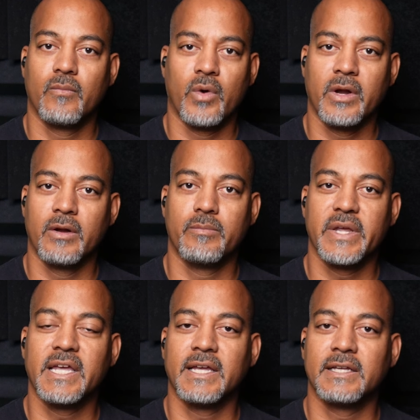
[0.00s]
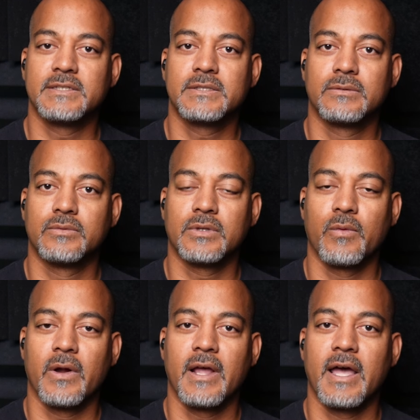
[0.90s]
weird beings with the
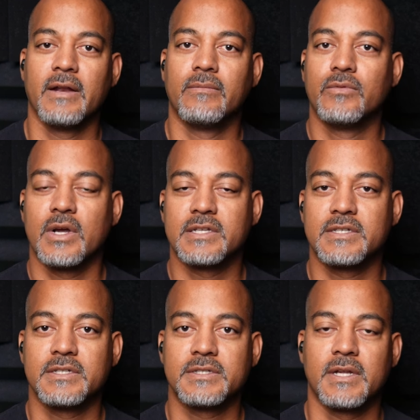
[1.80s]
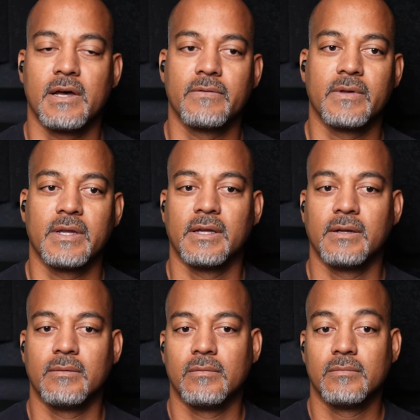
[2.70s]
weird head dresses and stuff
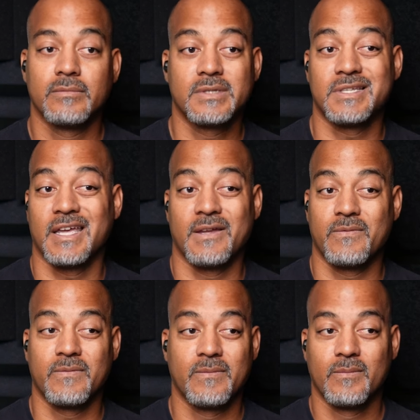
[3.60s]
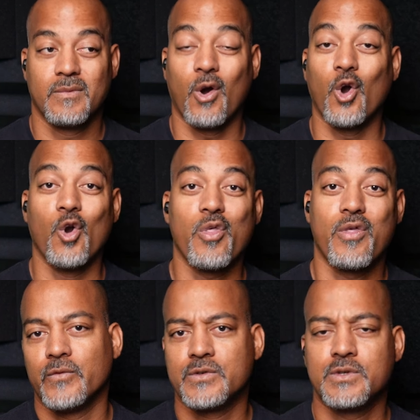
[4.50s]
and save Earth.
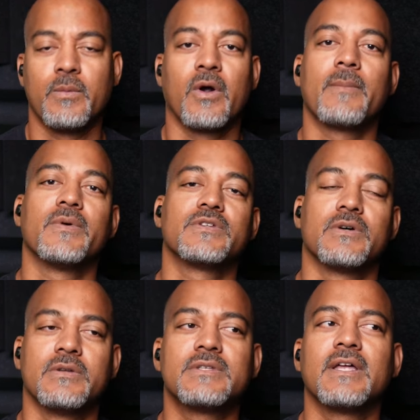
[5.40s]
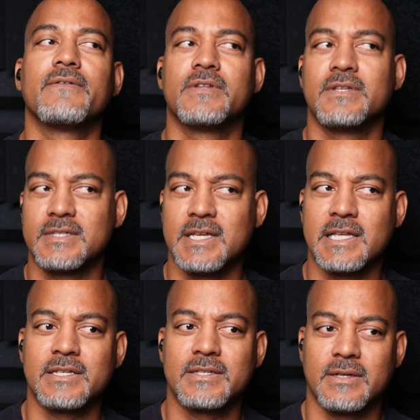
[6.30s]
There's two more episodes left in this
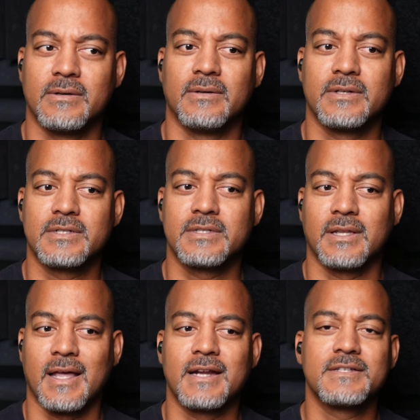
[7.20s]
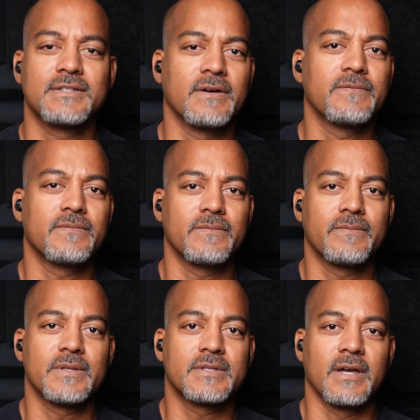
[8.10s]
season, so there's a lot of stuff
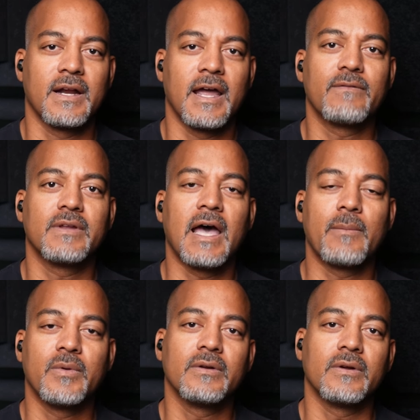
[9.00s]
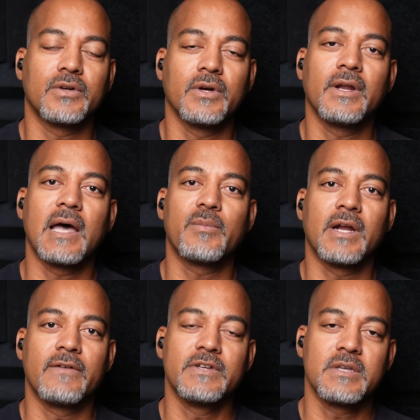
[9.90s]
that's going to have to happen or could happen.
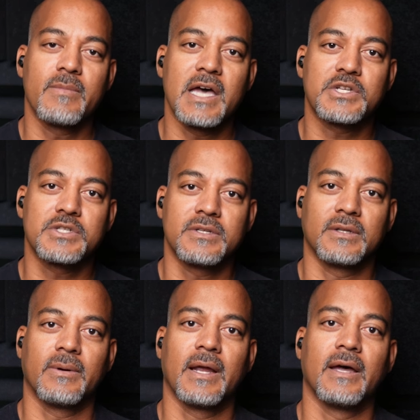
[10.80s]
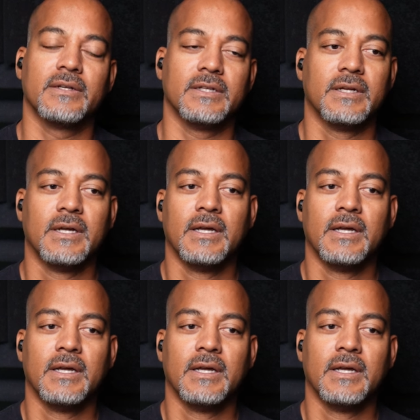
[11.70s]
Obviously, Bastion's still around, and